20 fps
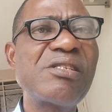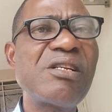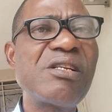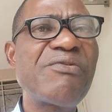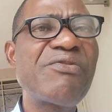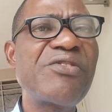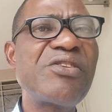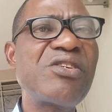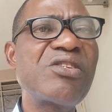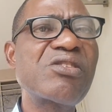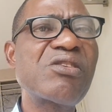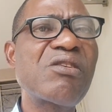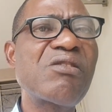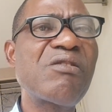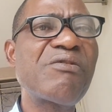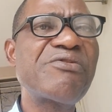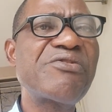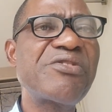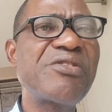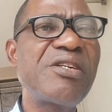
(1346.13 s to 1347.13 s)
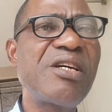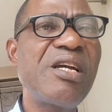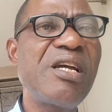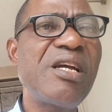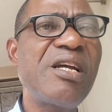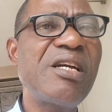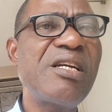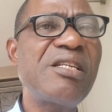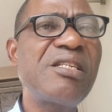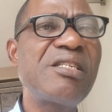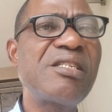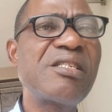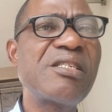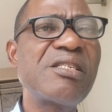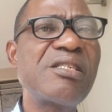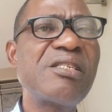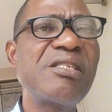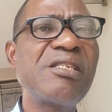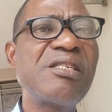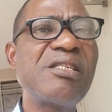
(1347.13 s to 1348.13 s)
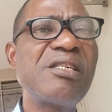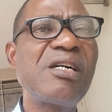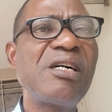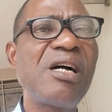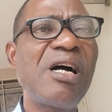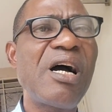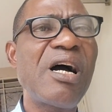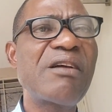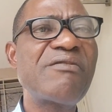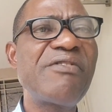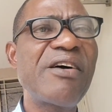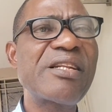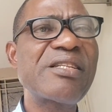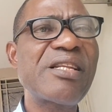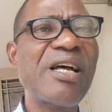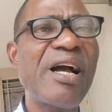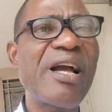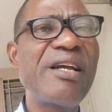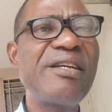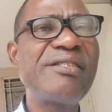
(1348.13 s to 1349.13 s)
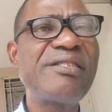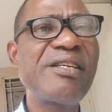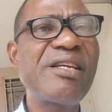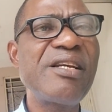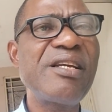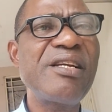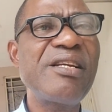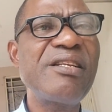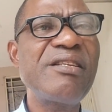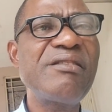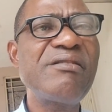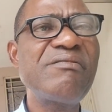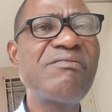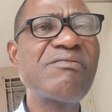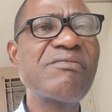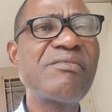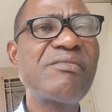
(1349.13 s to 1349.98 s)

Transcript: Definition of trade, advertising,